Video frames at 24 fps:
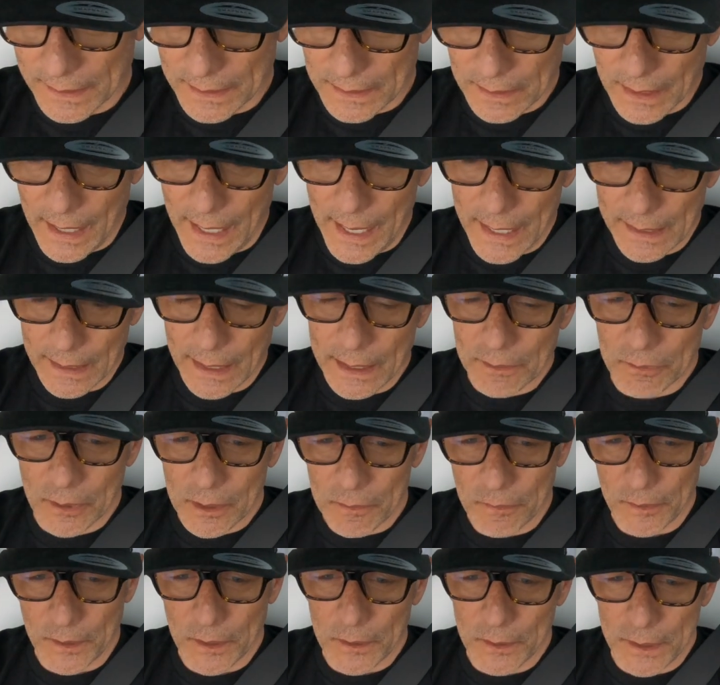glad I'd
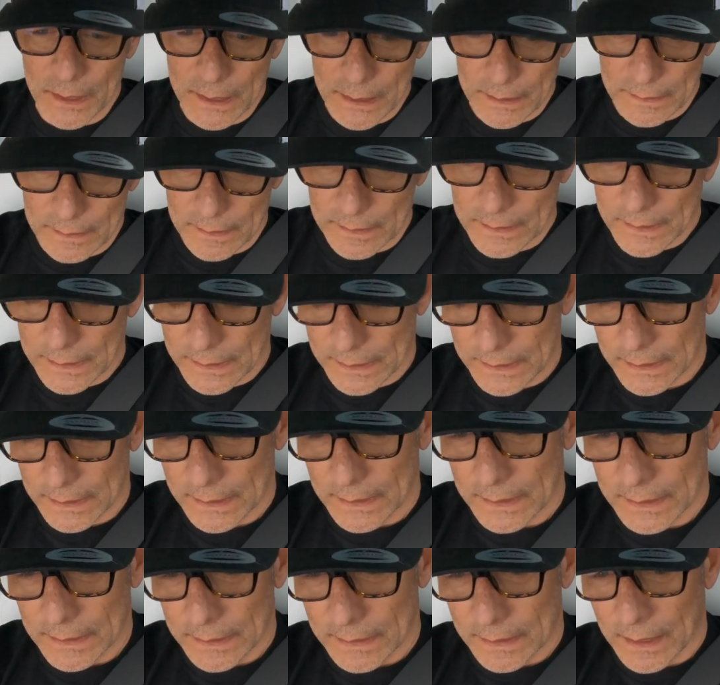reviewed it,
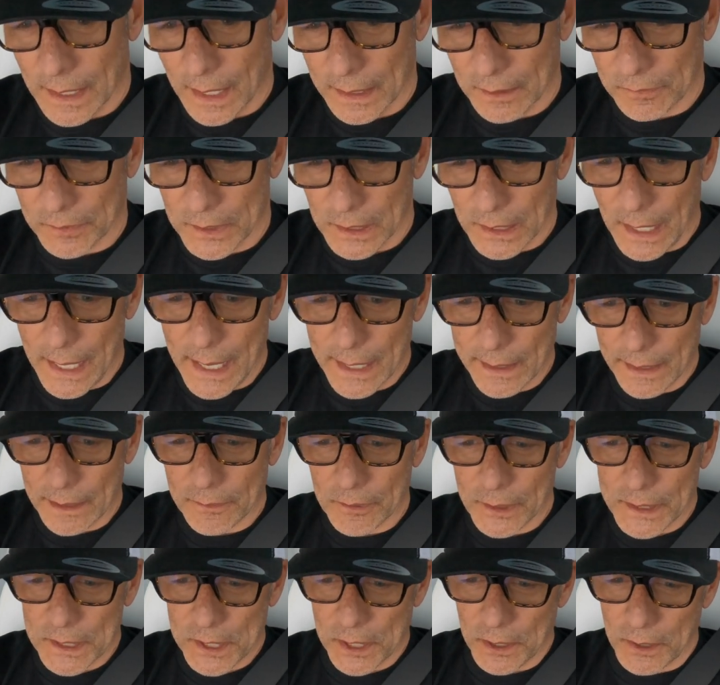kind of glad I
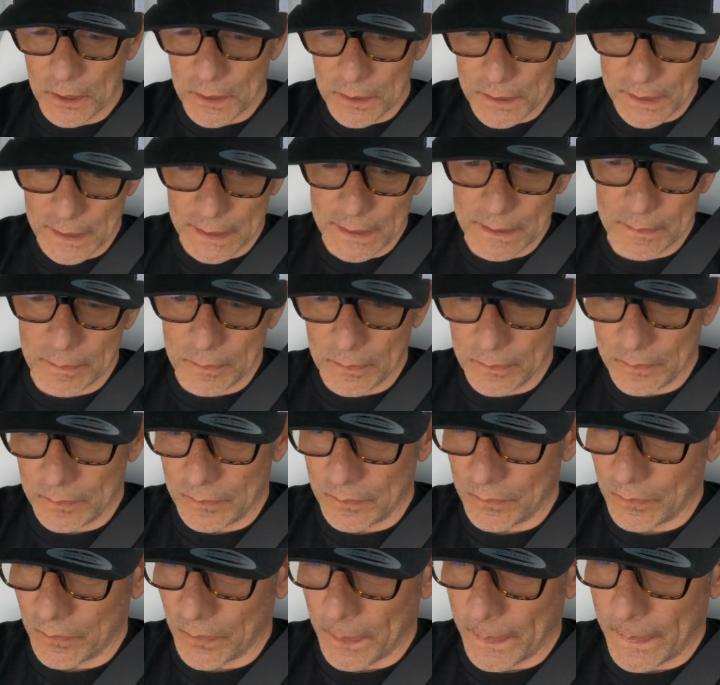returned it,
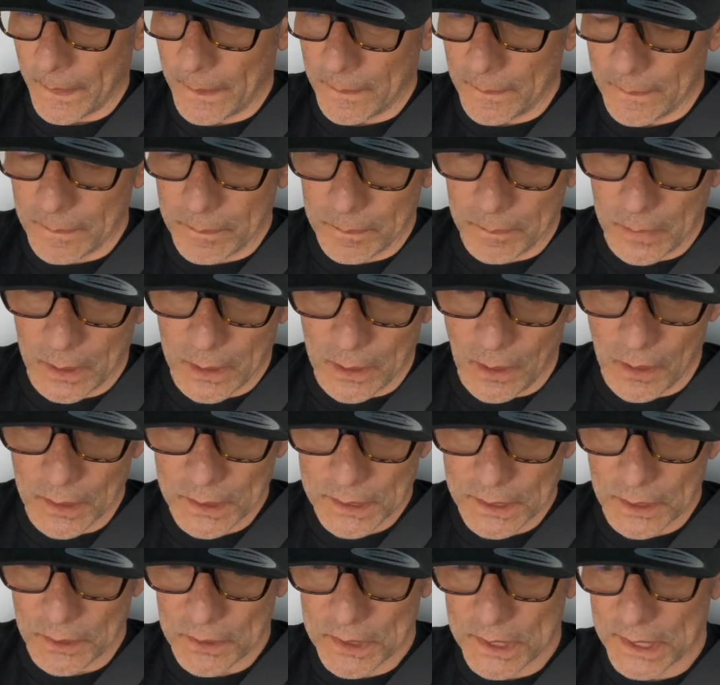but also